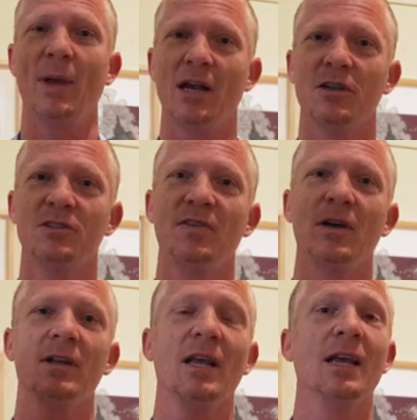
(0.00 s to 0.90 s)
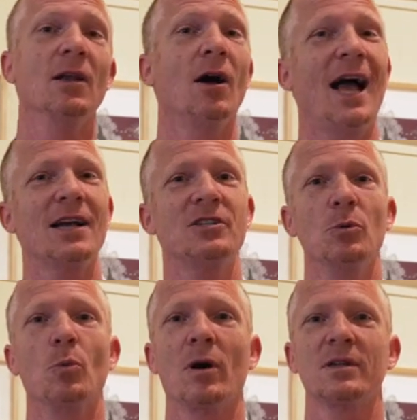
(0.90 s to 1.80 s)
in Bakersfield, and he
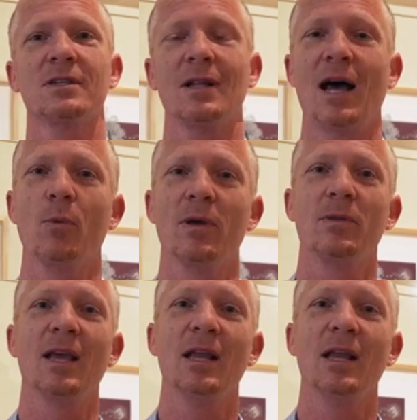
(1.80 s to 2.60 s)
actually works a lot